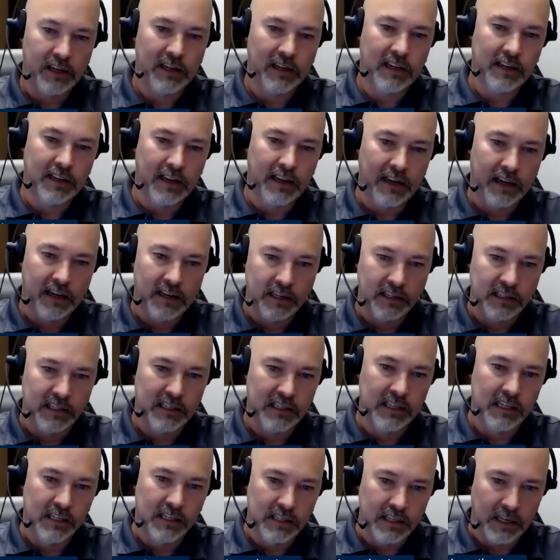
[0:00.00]
and
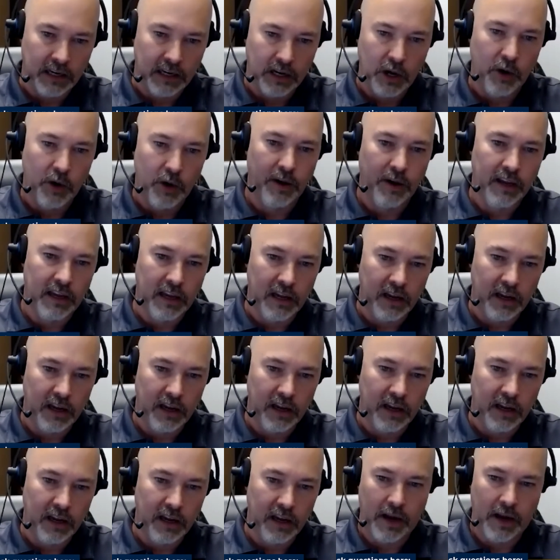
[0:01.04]
consistent going here
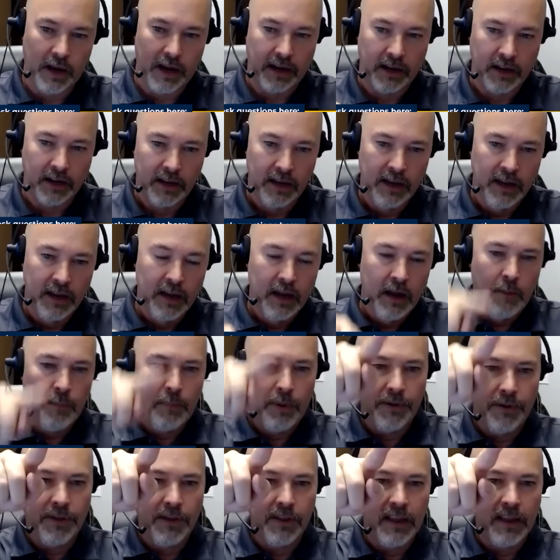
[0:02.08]
this way. But
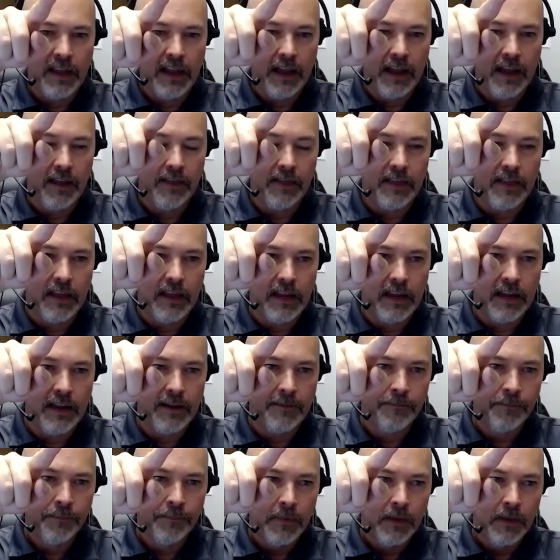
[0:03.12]
then the
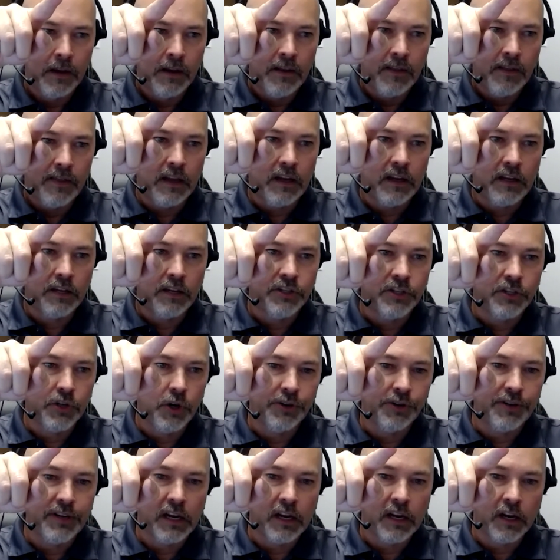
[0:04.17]

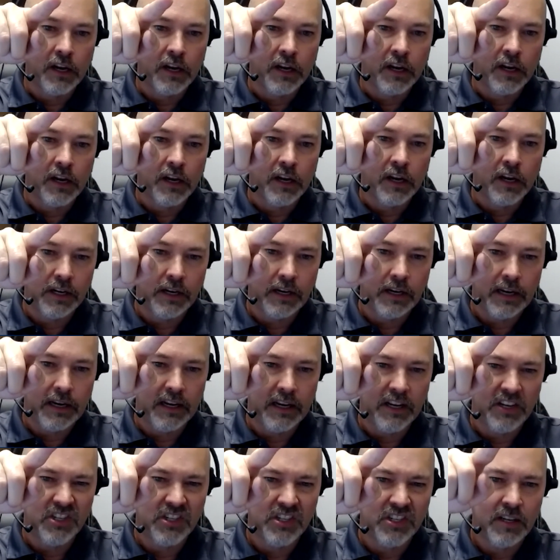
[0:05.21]
consulting and coaching
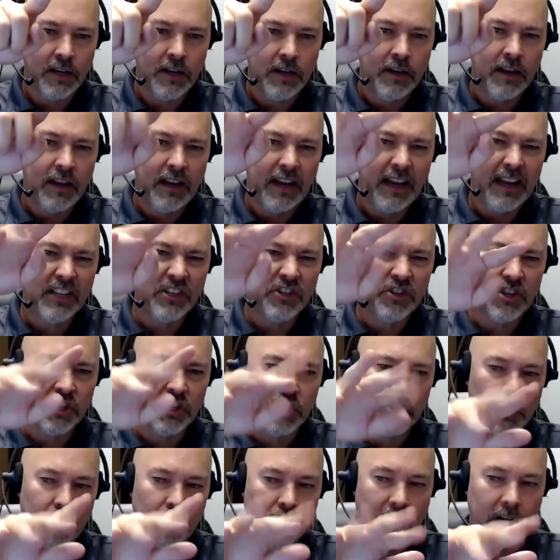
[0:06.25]
it's just
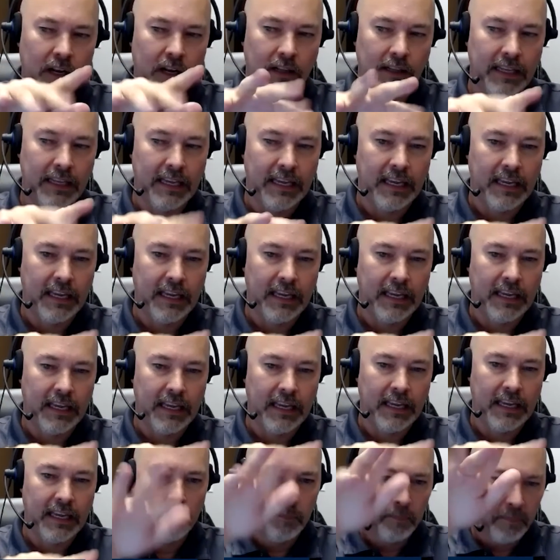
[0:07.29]
trickling in,
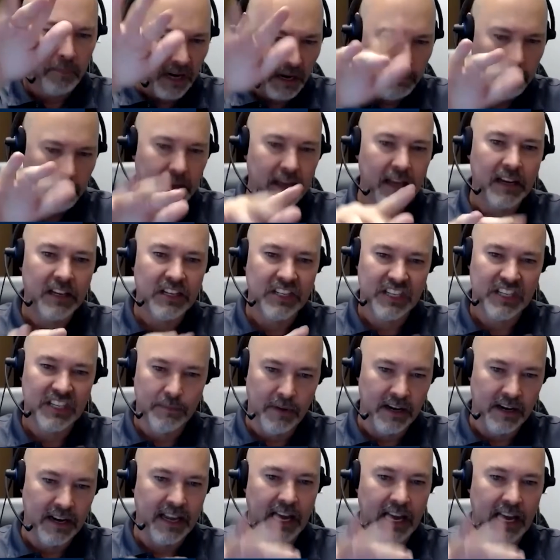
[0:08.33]
but I'm getting some
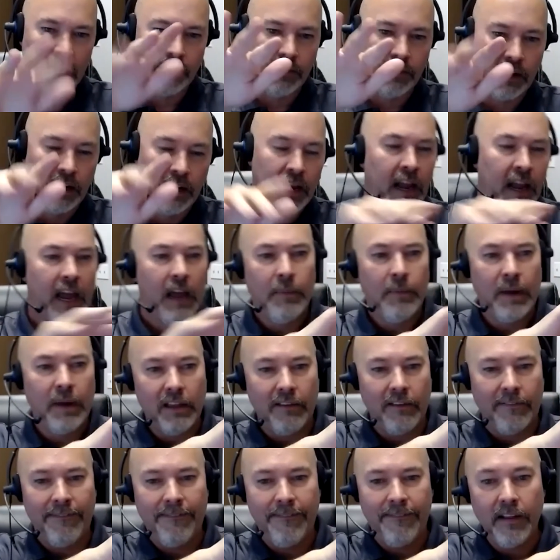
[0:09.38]
money out of it. And my
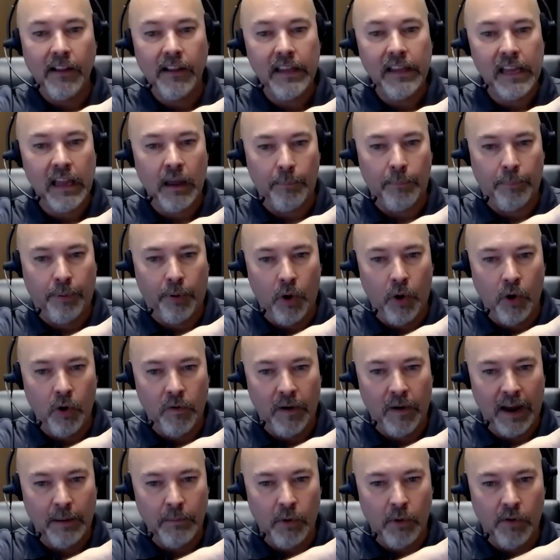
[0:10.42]
affiliate
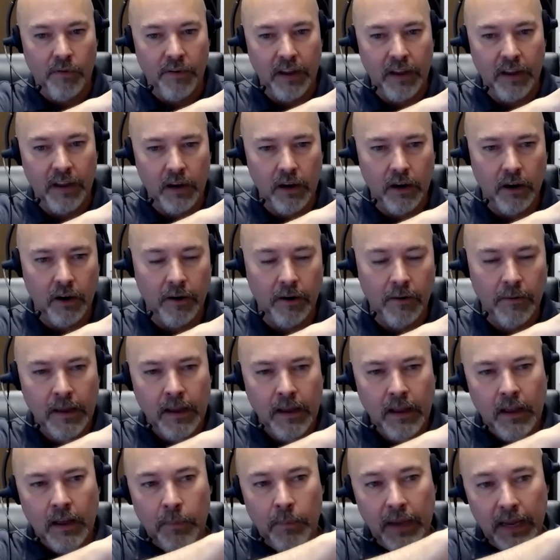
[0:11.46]
program over here,
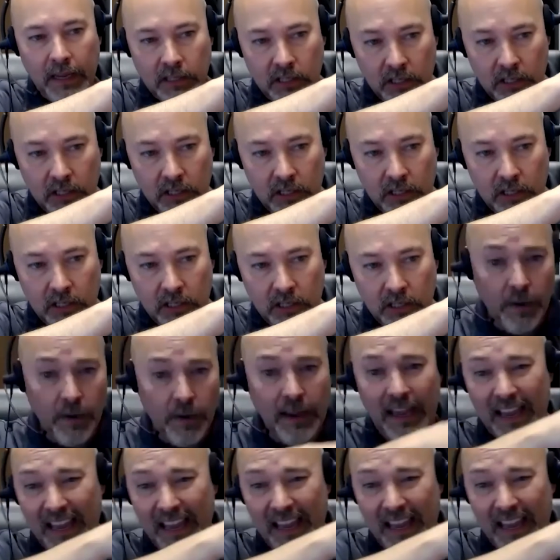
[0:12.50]
it's flowing
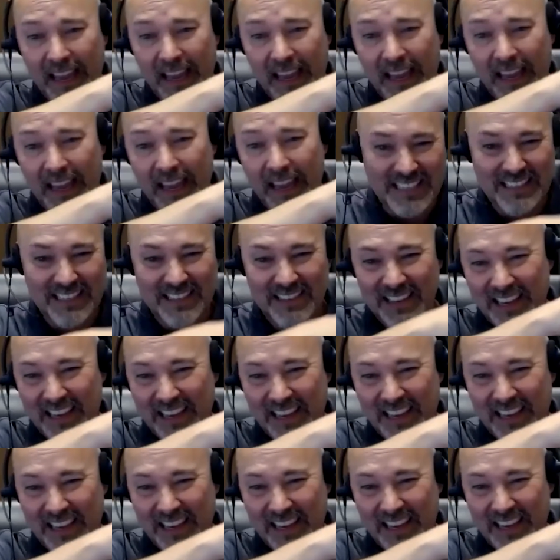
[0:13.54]
in, but
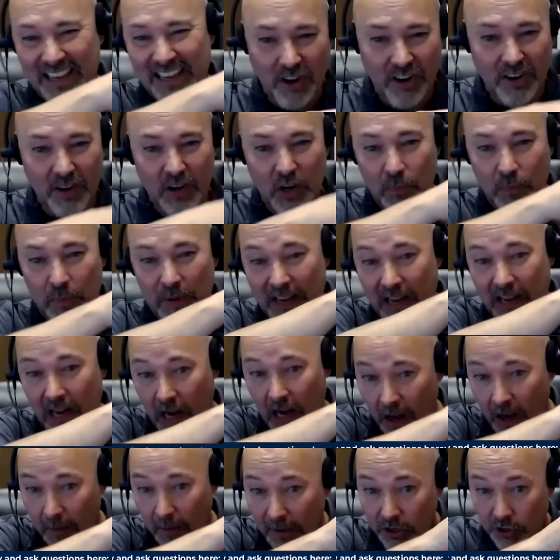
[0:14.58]
it's starting to
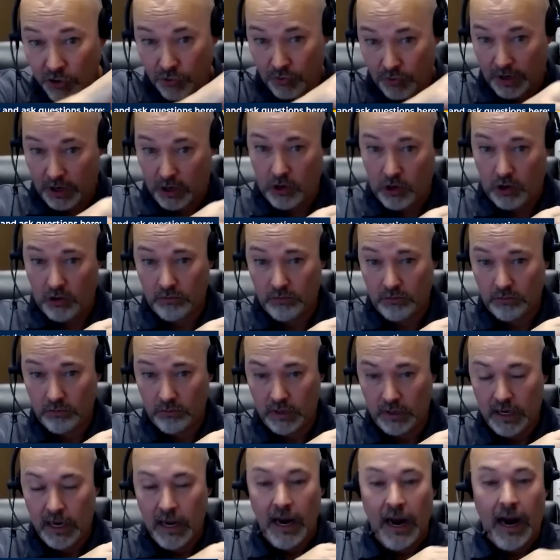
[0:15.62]
become a trickle.
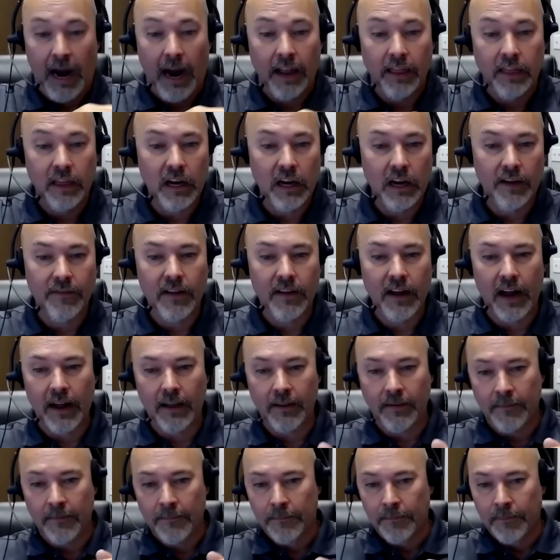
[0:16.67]
And then I've got
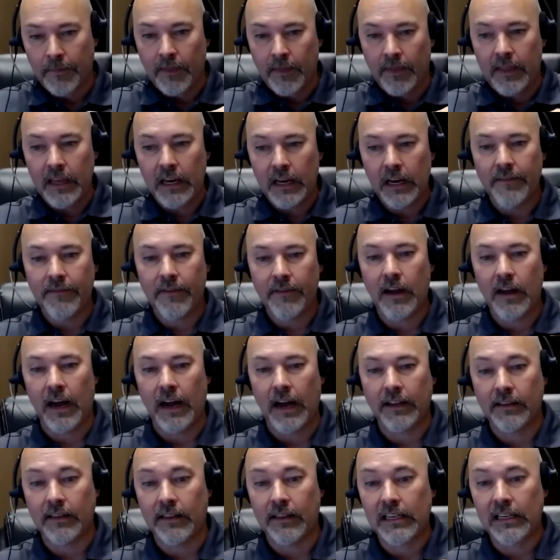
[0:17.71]

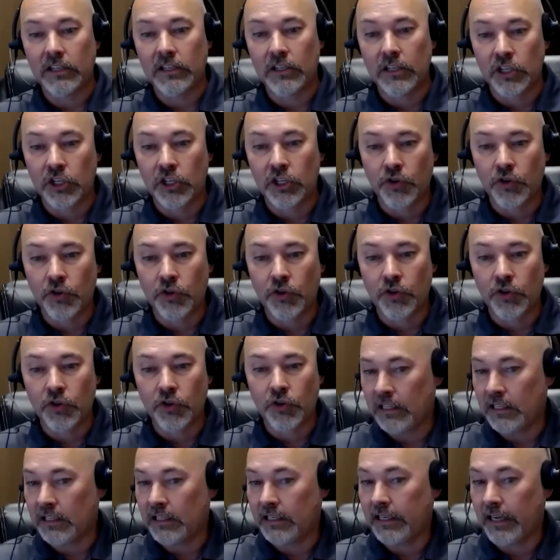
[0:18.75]
these
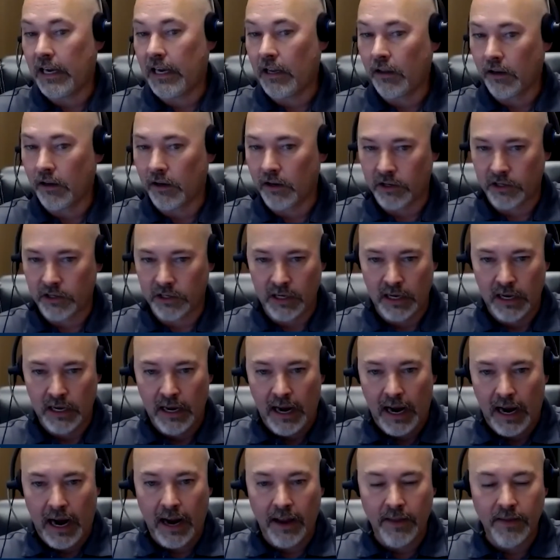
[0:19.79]
distressed sellers
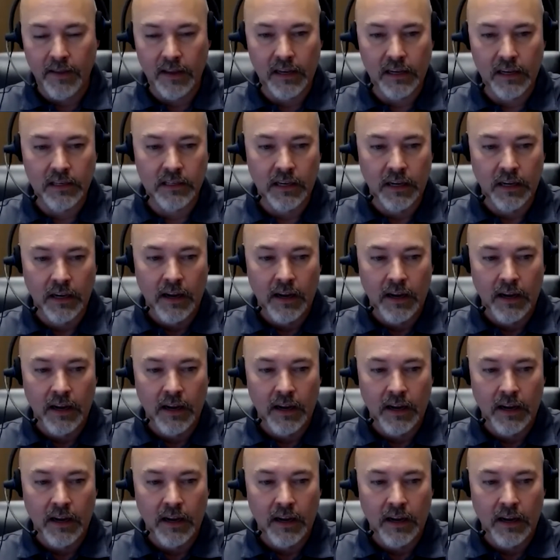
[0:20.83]
and these